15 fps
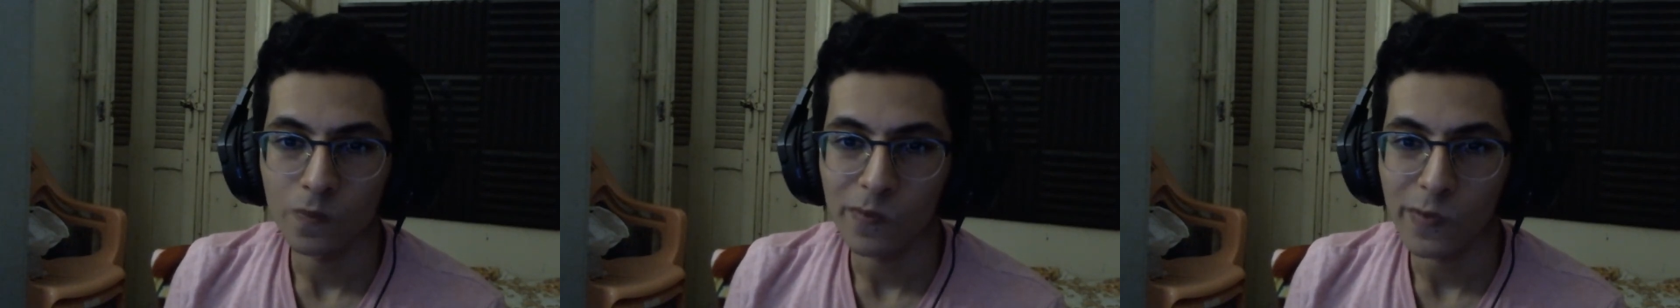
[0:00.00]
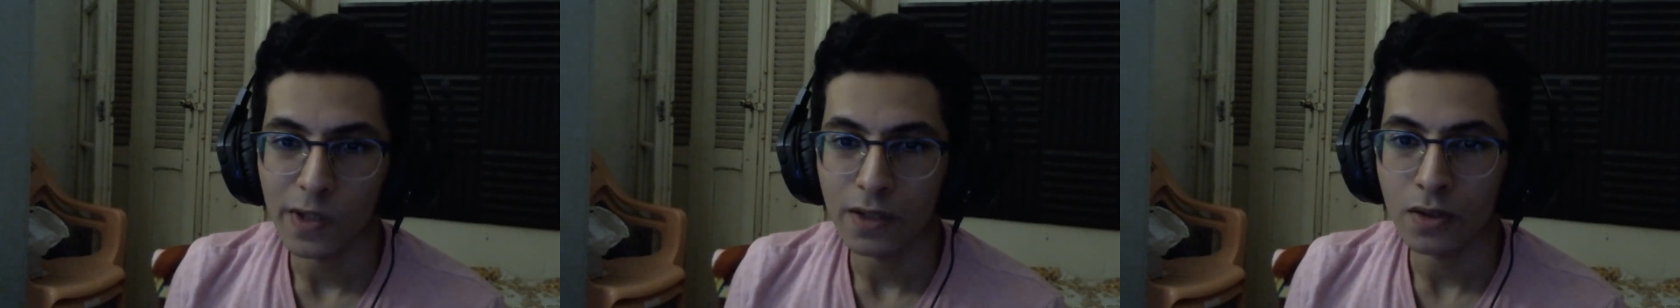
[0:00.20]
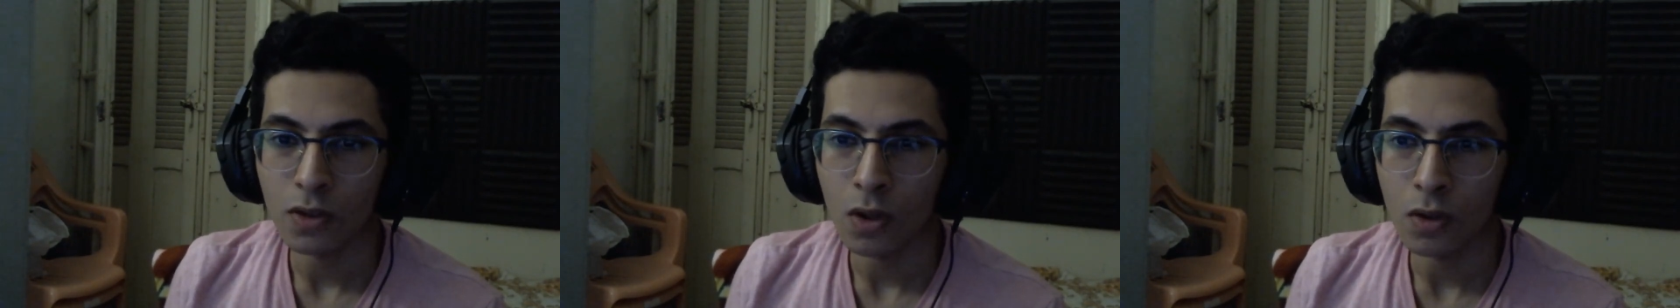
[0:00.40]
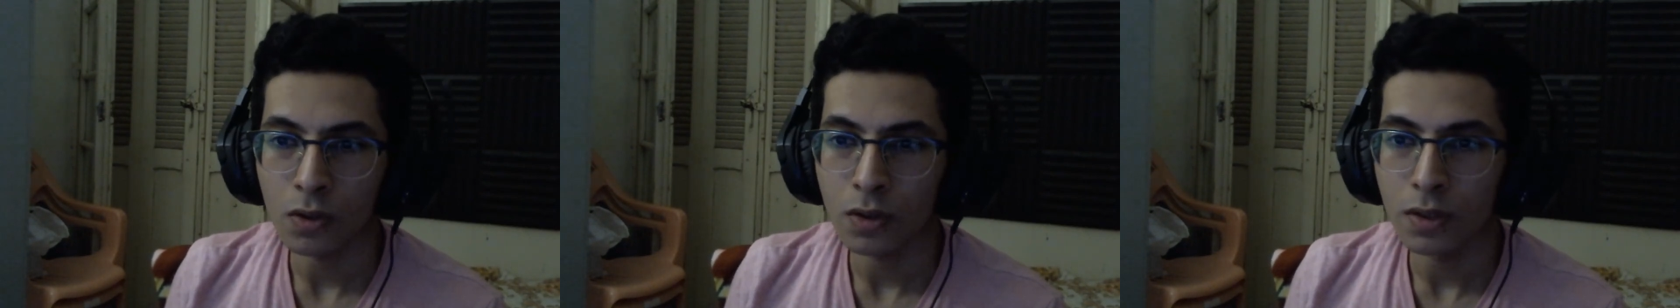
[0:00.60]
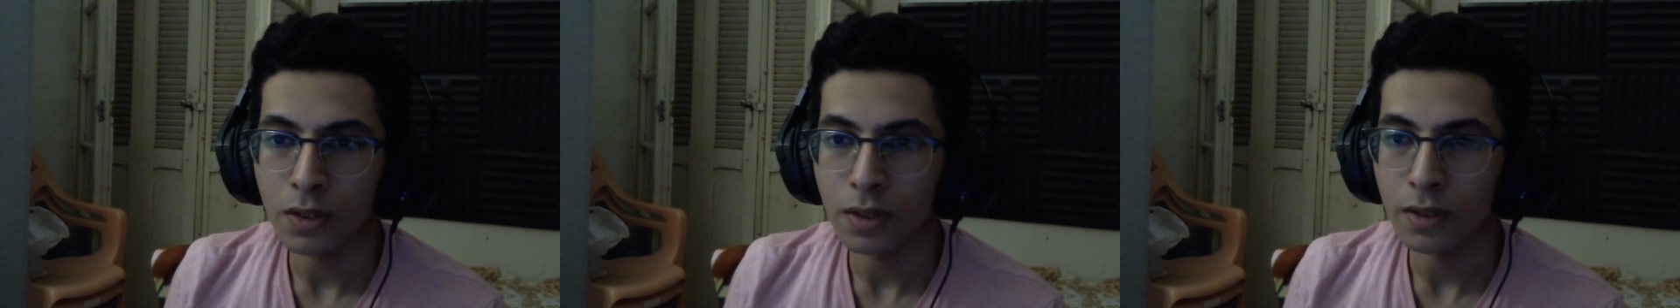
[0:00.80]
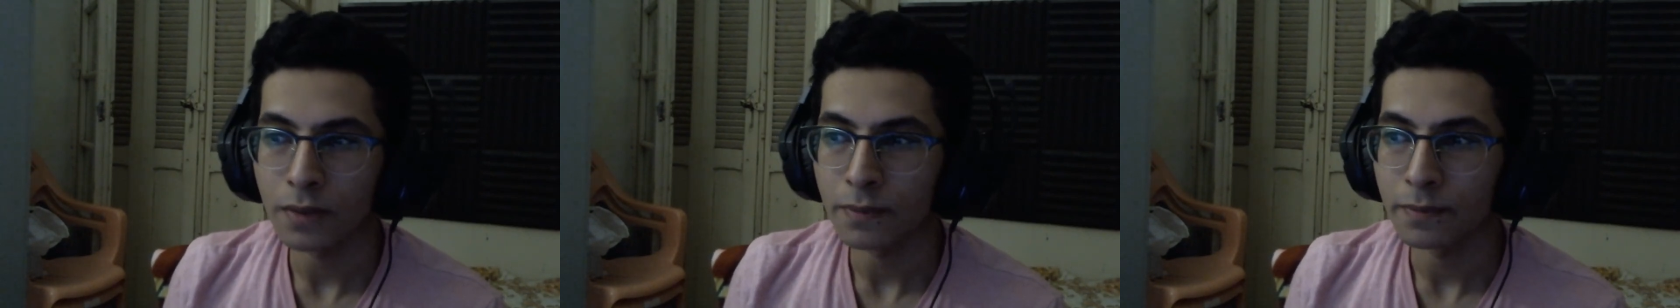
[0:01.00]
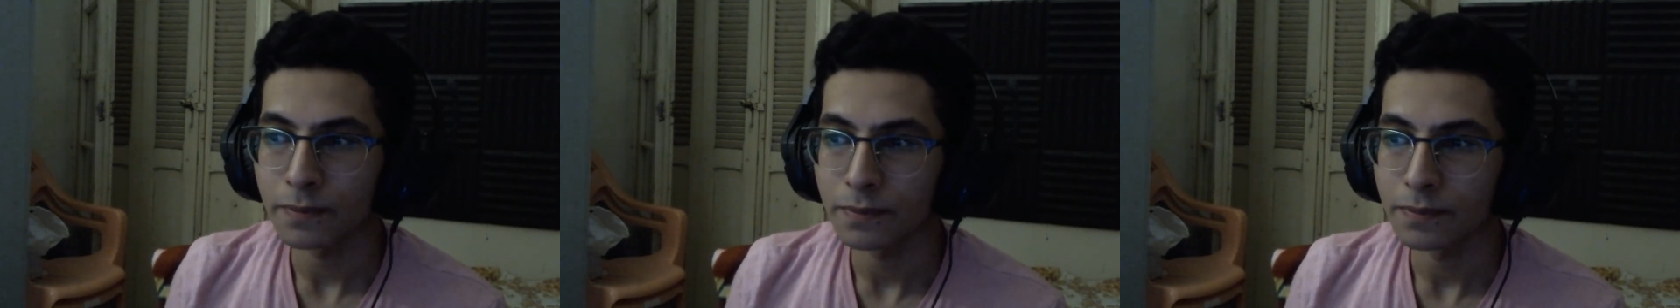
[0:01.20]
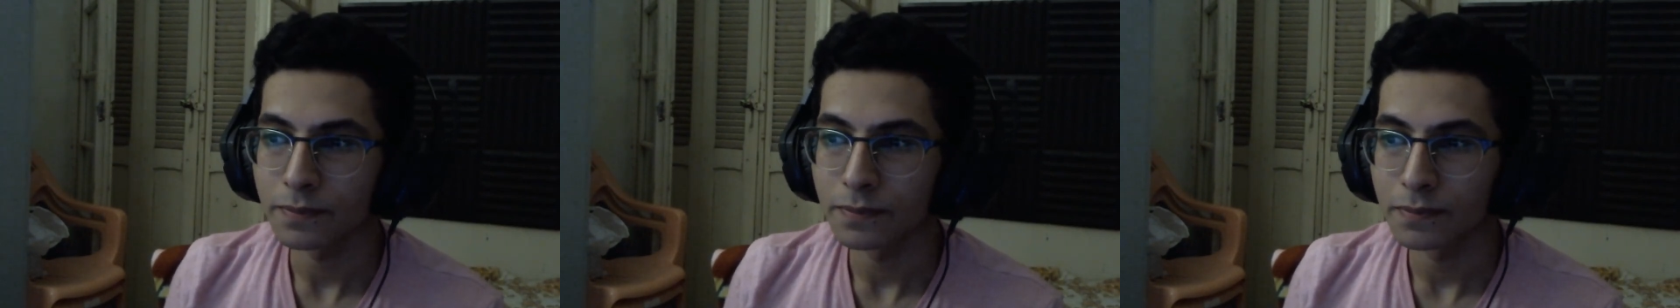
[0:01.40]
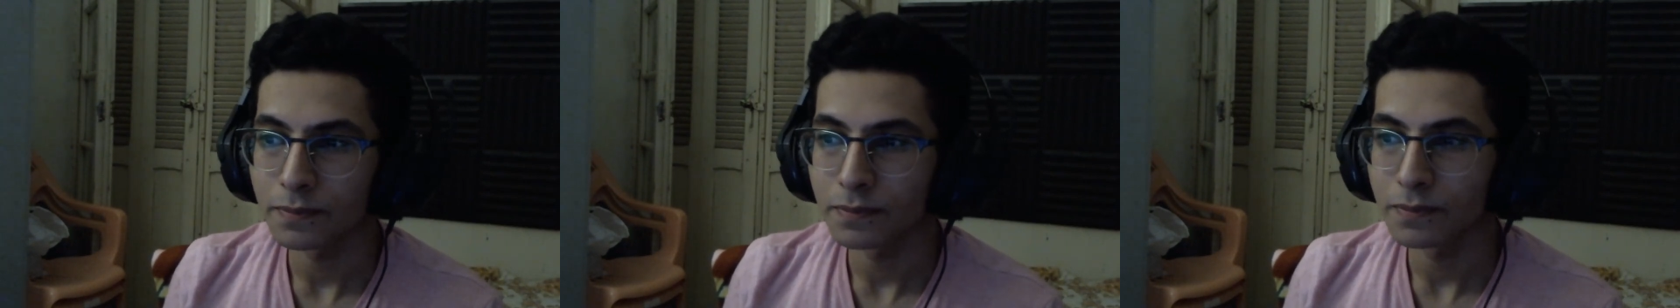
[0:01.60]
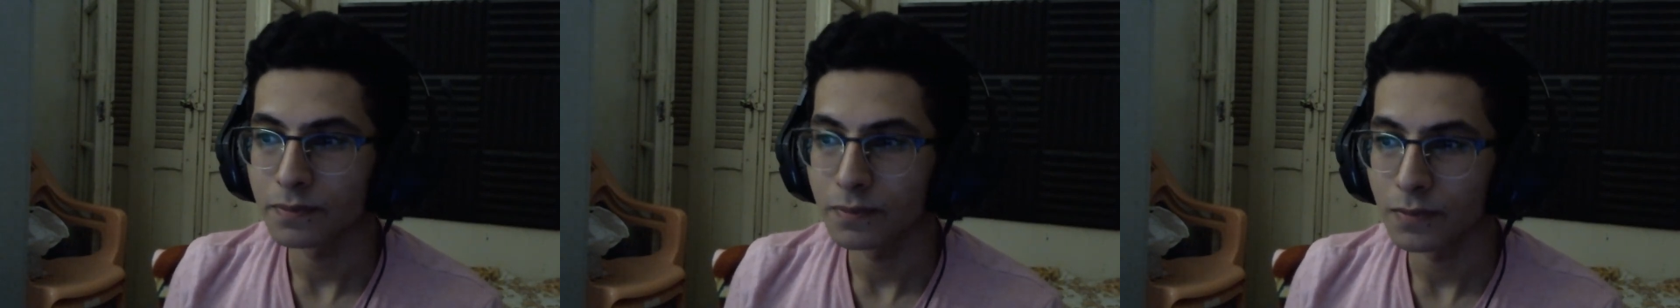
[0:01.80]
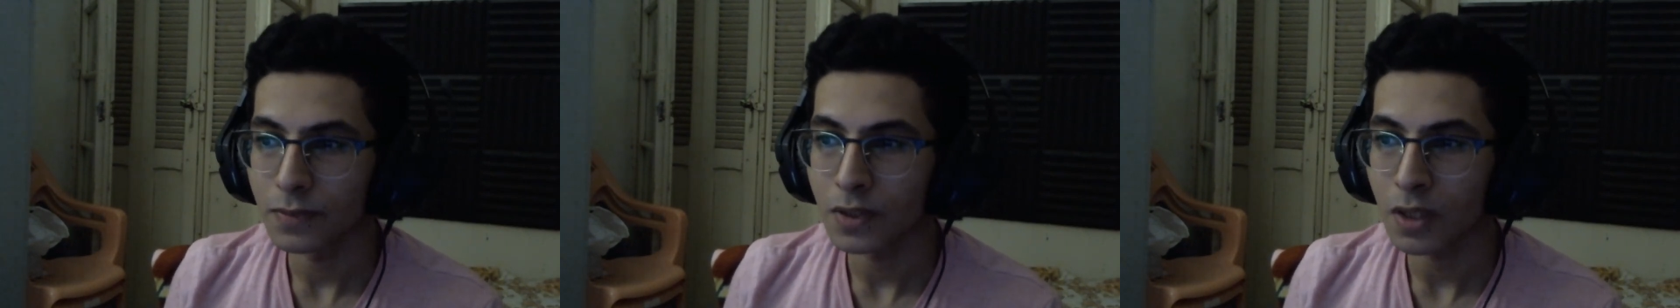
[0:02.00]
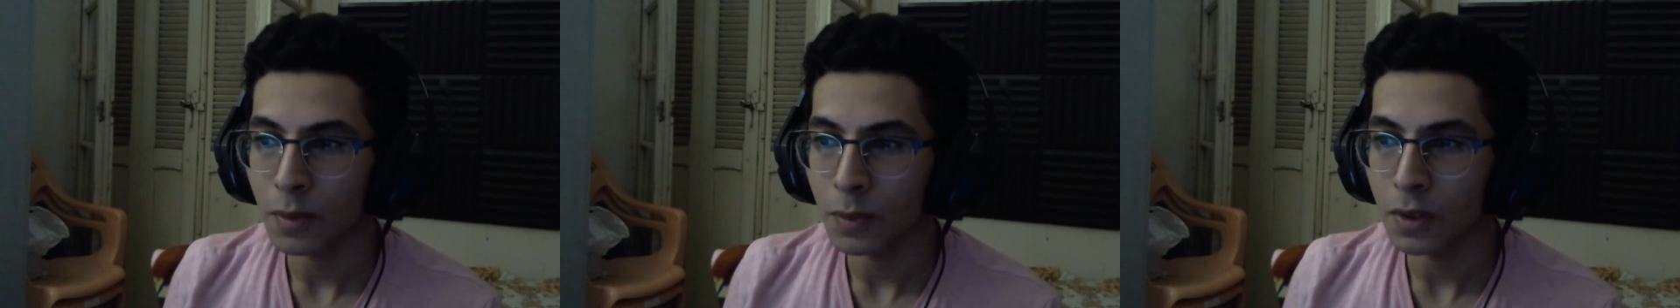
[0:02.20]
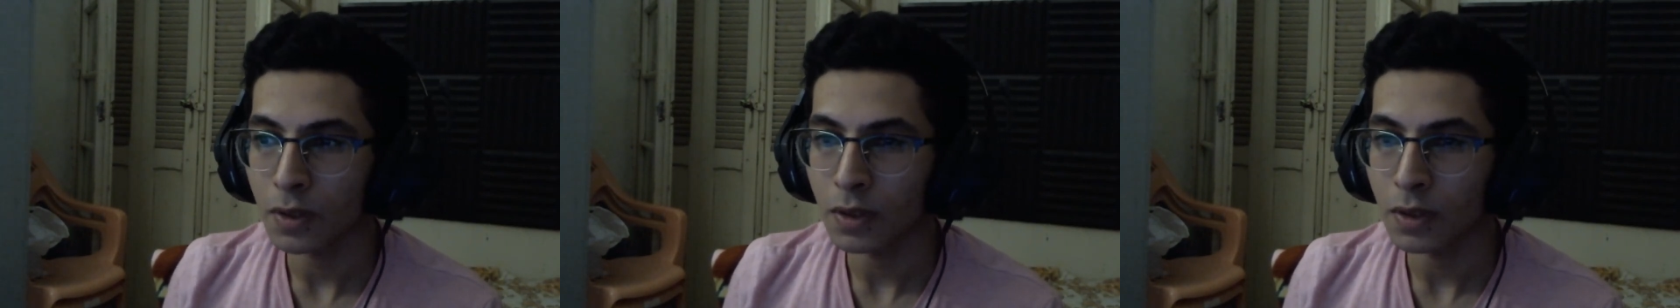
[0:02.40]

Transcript: it's not really something